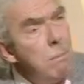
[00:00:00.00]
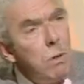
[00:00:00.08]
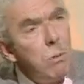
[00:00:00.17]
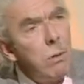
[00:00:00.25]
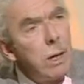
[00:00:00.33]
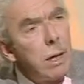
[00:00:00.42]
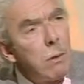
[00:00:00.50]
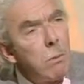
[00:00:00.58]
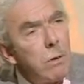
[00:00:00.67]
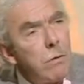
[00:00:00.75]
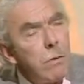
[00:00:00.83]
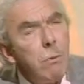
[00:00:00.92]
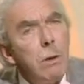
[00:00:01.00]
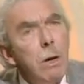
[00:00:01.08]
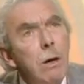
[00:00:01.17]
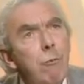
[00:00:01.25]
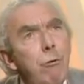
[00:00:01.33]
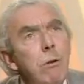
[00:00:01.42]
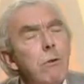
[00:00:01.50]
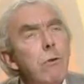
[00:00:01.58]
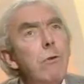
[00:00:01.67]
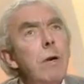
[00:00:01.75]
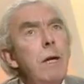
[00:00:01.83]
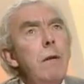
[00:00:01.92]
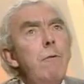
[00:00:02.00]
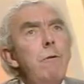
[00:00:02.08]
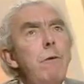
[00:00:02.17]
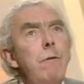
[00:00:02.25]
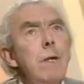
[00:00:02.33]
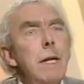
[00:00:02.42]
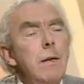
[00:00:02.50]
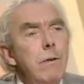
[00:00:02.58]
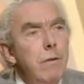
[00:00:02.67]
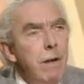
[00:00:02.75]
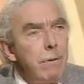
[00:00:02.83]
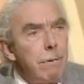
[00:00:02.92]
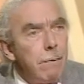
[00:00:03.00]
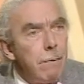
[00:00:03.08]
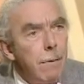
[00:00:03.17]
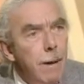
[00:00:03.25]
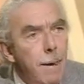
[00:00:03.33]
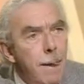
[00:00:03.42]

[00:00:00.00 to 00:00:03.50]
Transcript: muling was, for instance, in 1587,